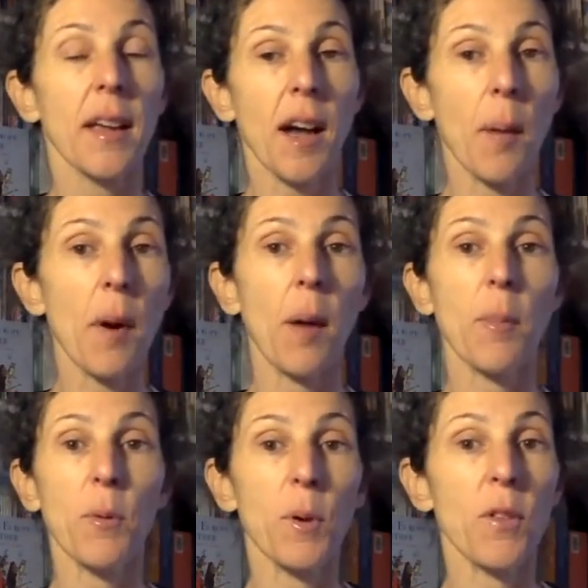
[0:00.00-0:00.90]
come
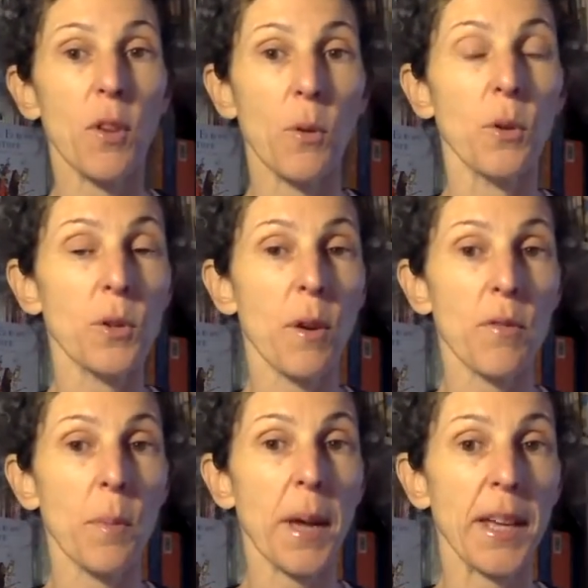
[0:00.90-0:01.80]
up with the order
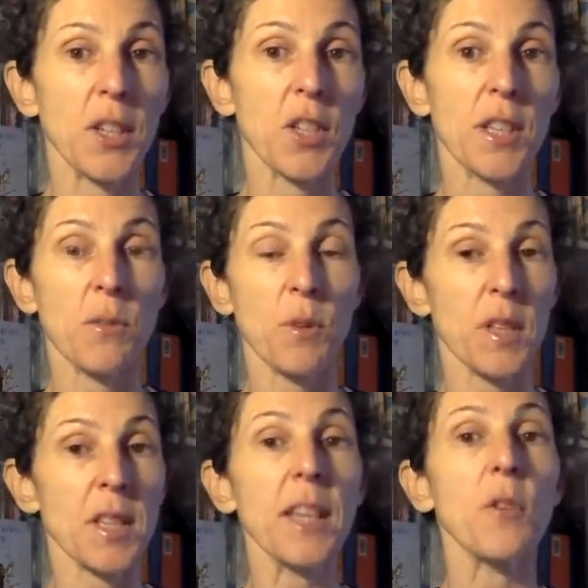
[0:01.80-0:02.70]
of the pages with
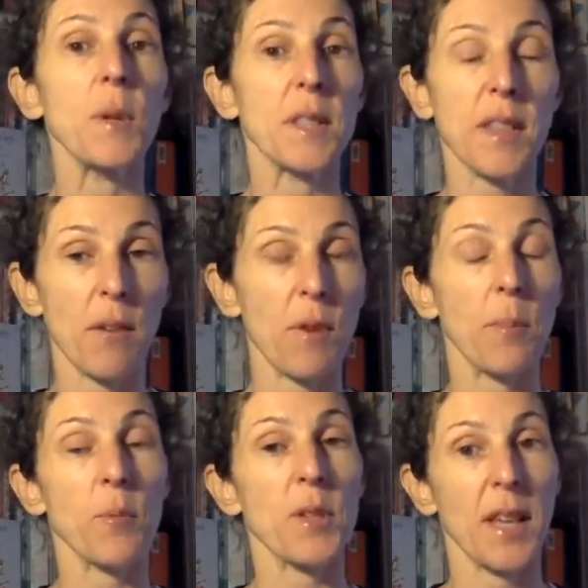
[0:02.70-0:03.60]
the sequence that
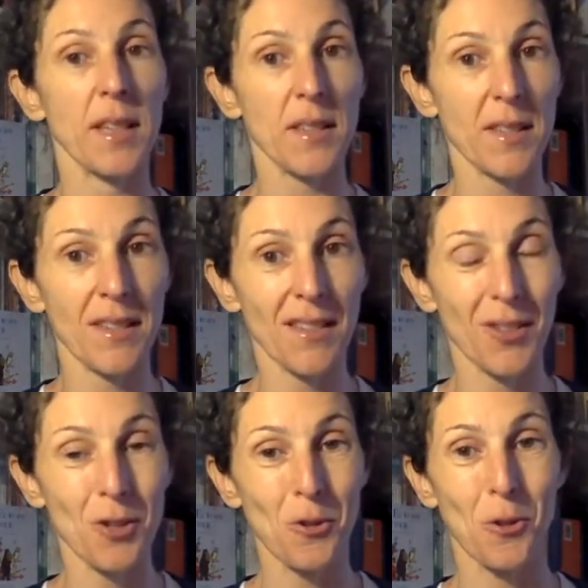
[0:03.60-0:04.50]
represents
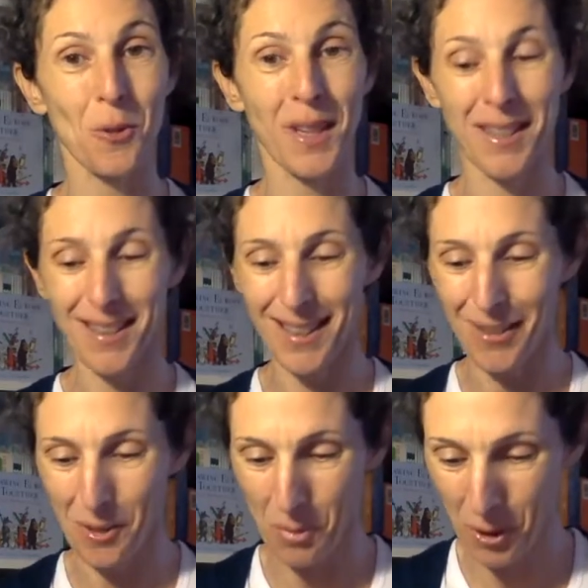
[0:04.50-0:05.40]
the story
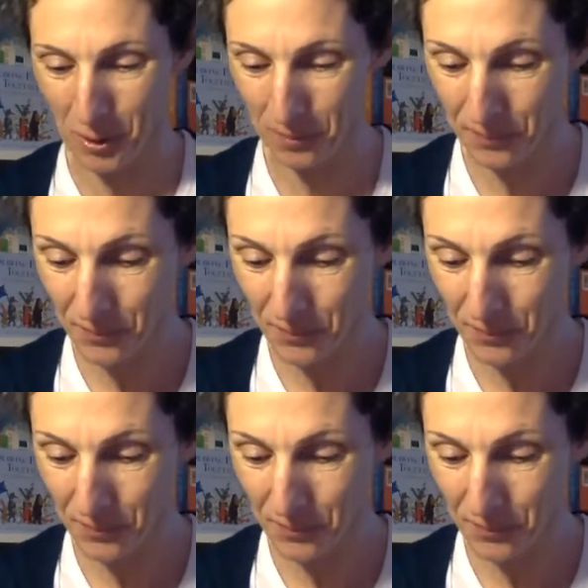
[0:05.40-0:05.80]
in the book.